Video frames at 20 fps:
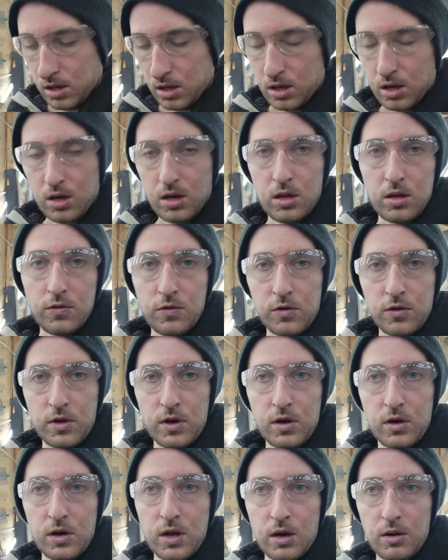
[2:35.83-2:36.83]
Uh, so
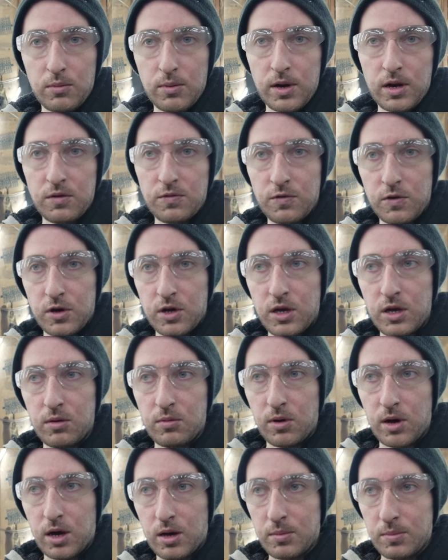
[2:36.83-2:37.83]
they're now ready for
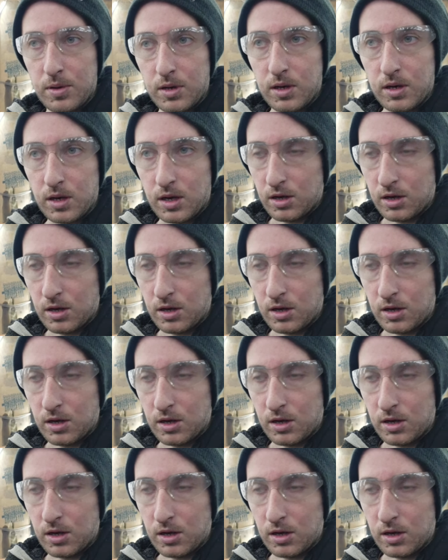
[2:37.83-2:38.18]
heat wrap.